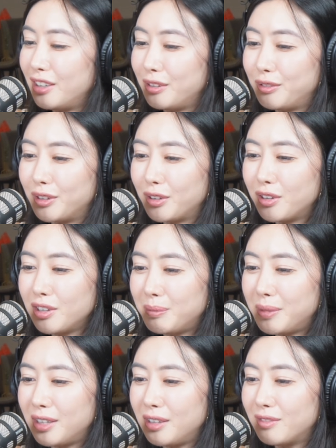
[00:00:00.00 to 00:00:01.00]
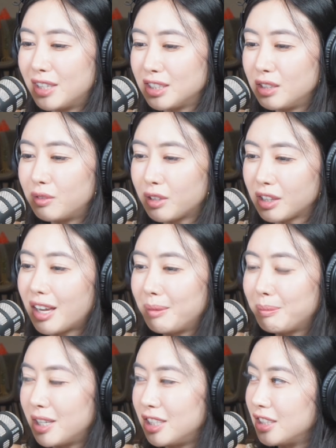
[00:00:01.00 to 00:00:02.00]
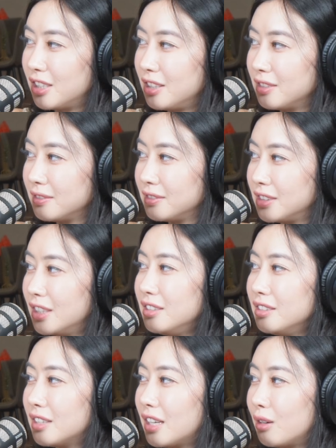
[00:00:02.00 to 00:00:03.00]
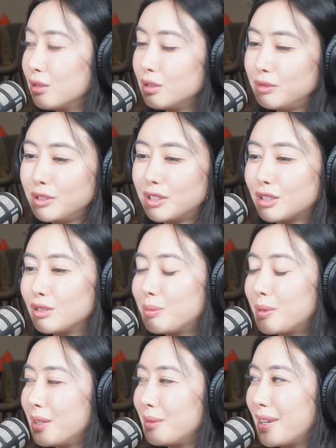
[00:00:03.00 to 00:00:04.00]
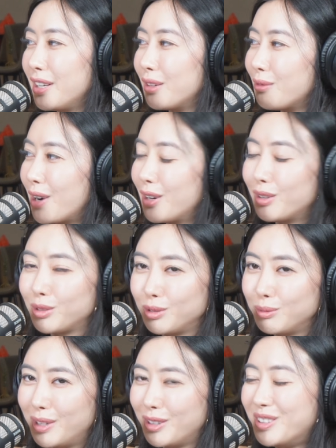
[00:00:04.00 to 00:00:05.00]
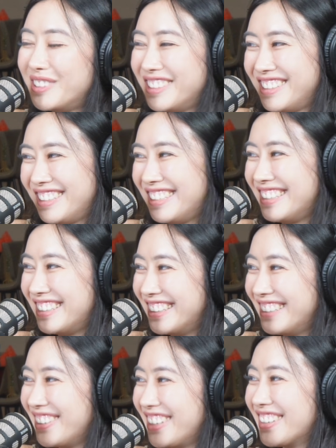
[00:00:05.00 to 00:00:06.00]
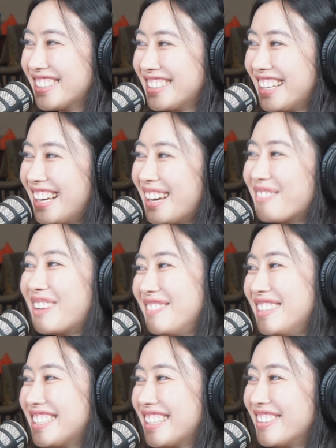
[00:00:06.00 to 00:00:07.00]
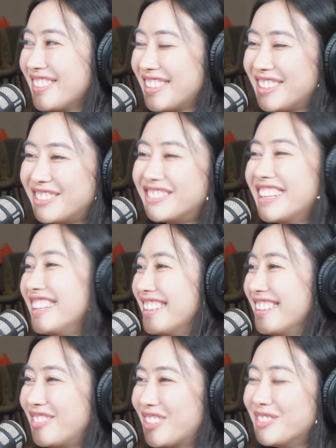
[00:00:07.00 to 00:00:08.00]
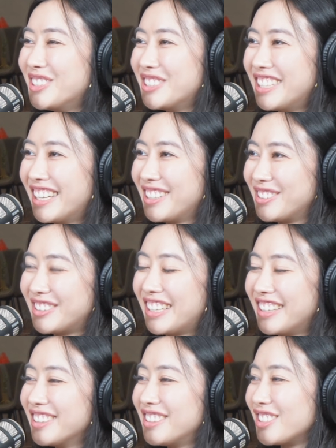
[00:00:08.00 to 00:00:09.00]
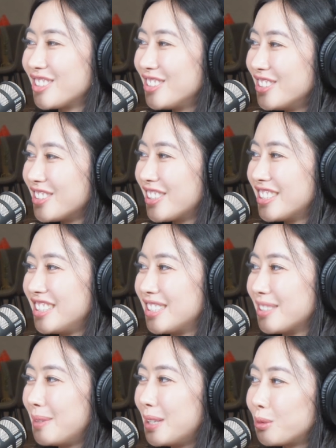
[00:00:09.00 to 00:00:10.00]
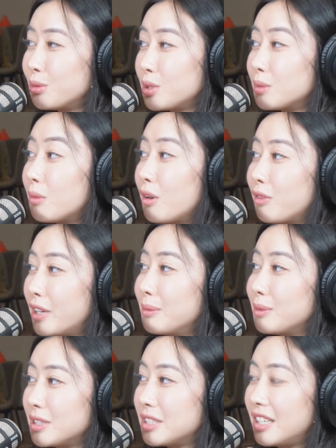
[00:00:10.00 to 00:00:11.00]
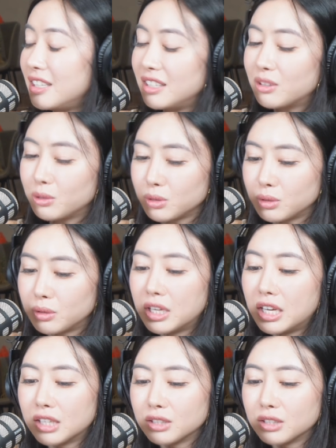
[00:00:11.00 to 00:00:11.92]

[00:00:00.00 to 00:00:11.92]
If you're going to be an investor with a tight budget, then I also feel there's no point in buying a 1 or 2 bedroom in leedon because families are not going to rent from you there to enter the school because it's a bit too small for them to stay in also.